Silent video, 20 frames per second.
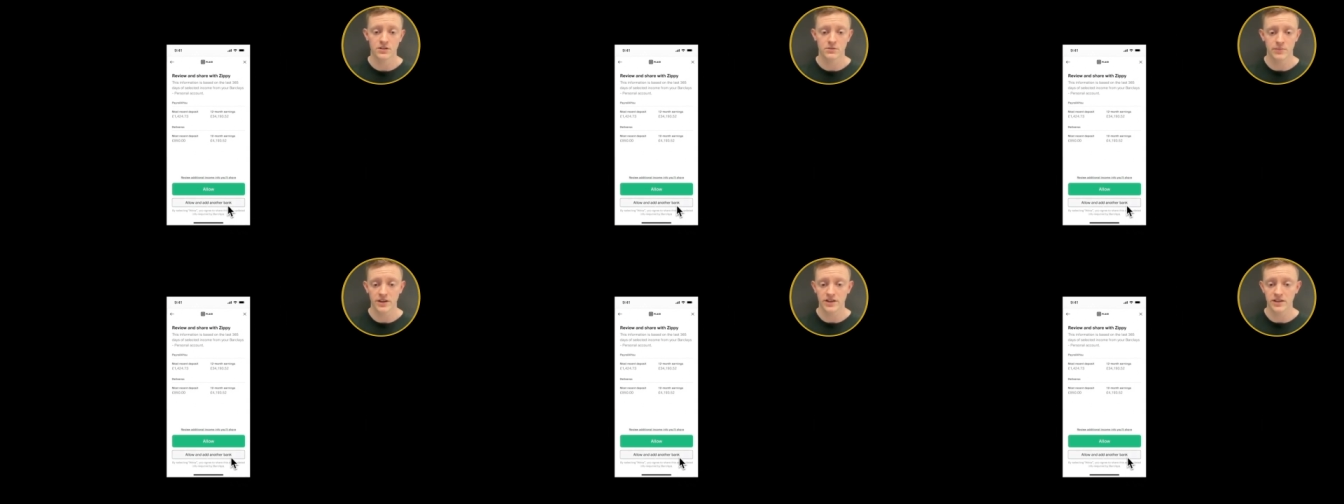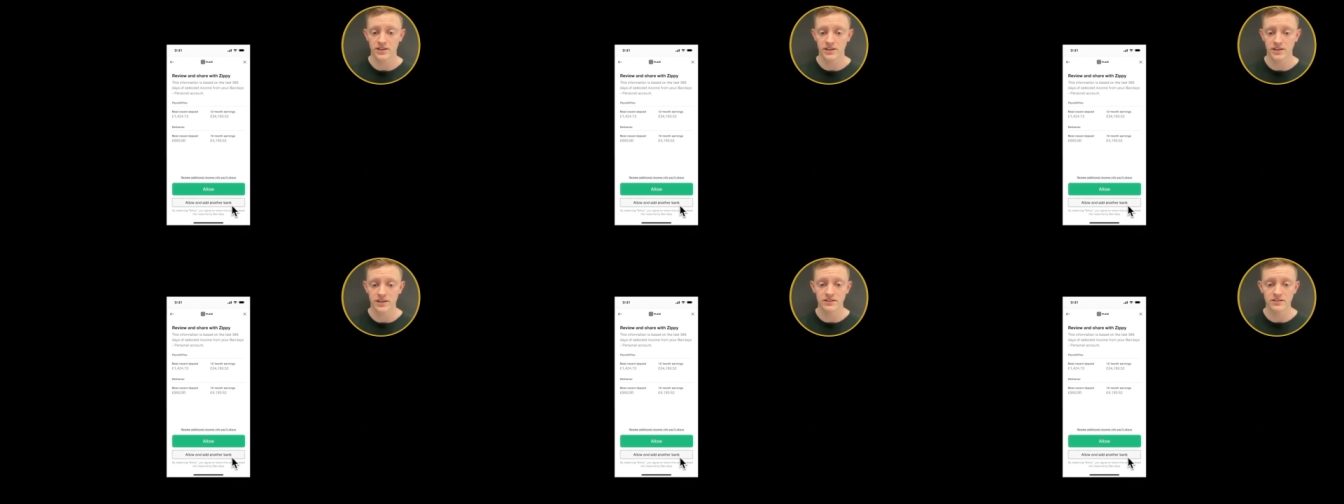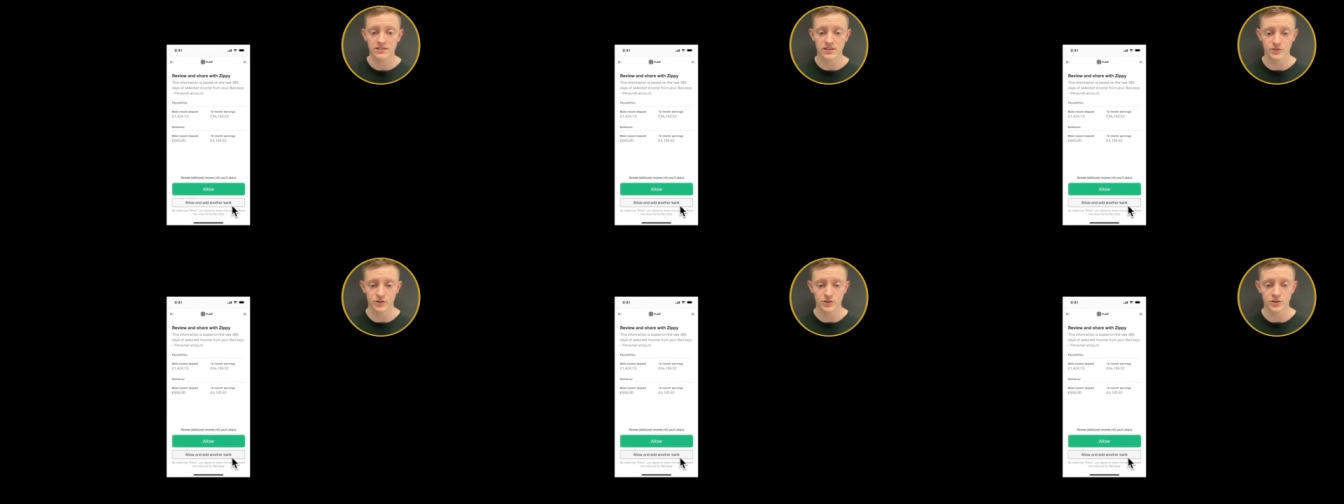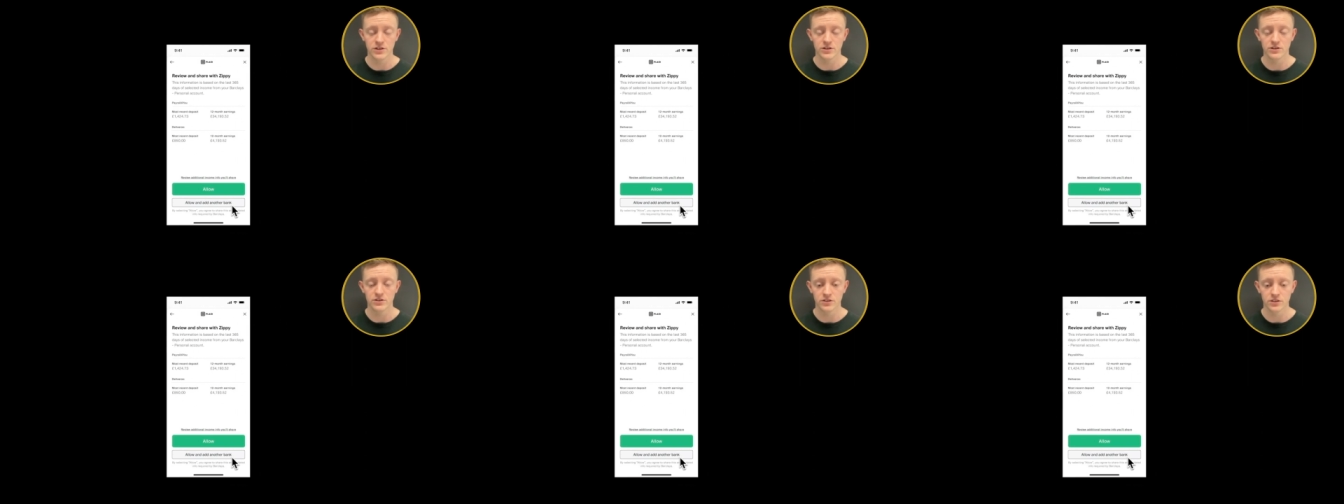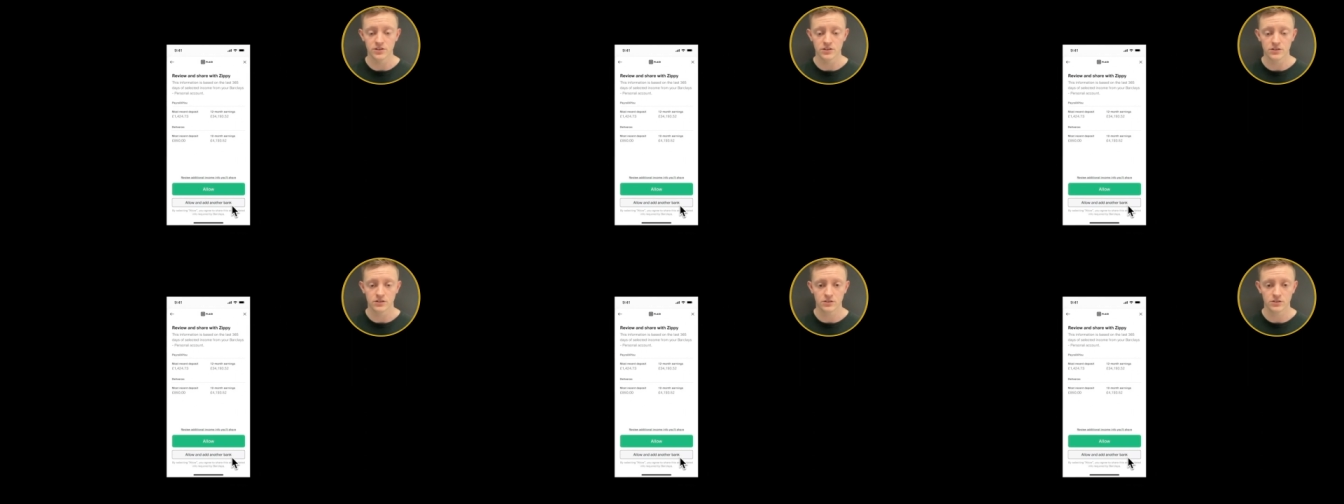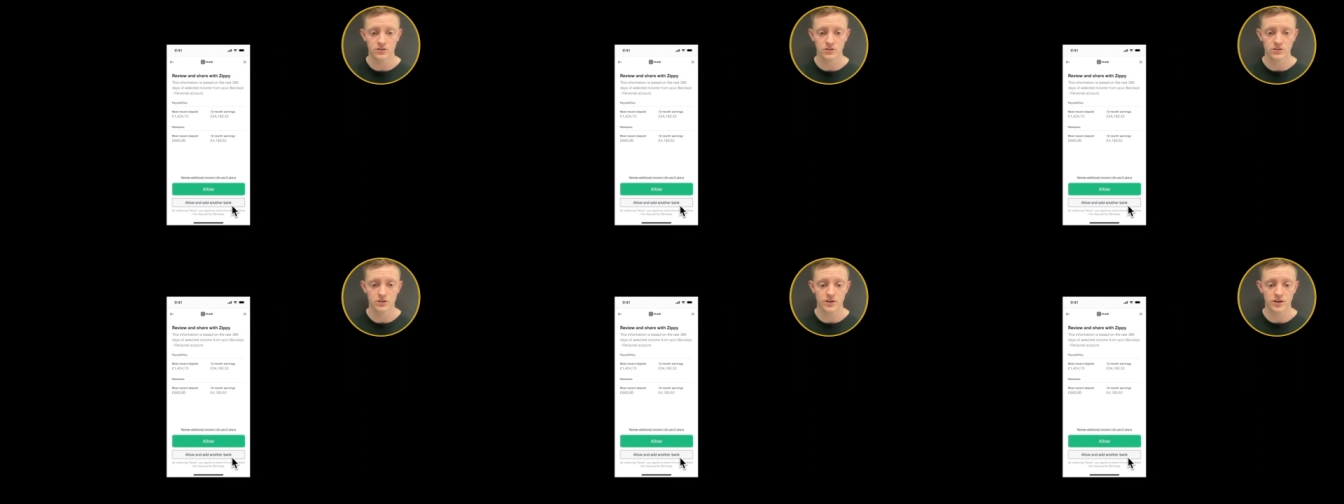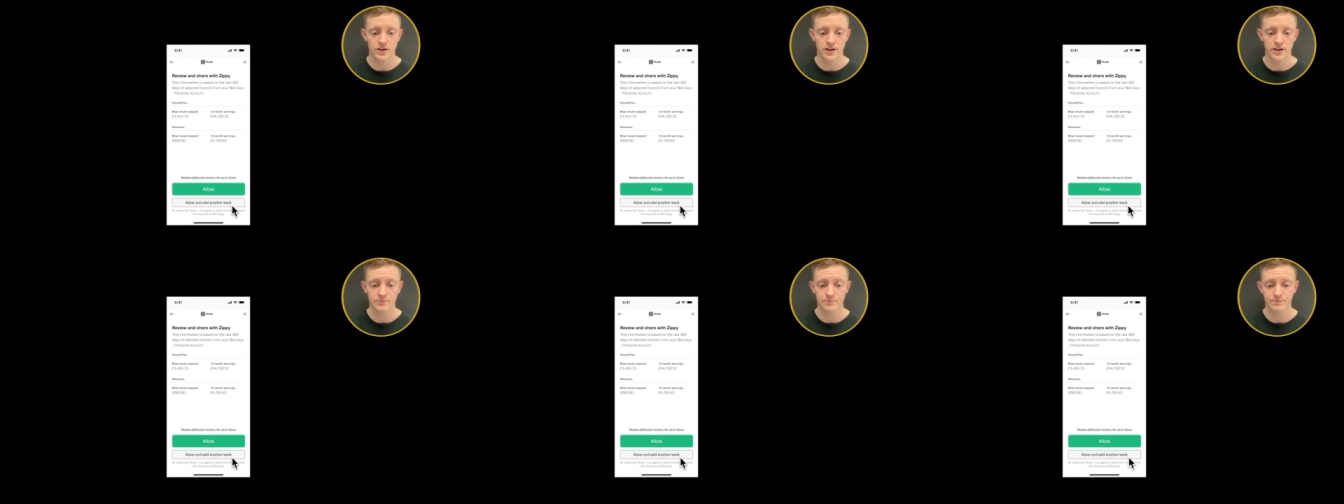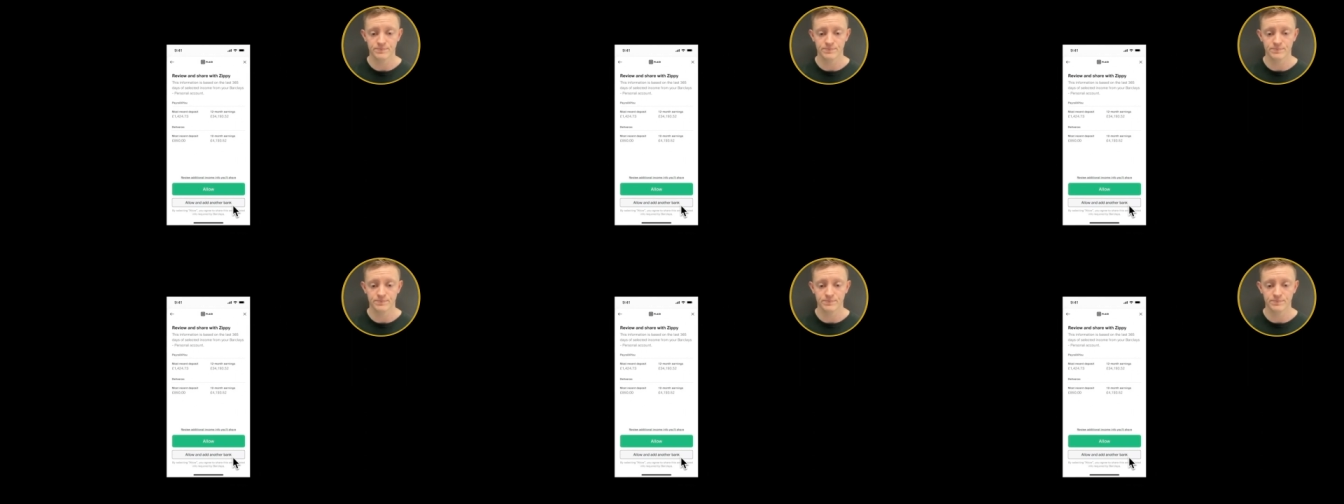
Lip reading: making it easy for the user to go ahead.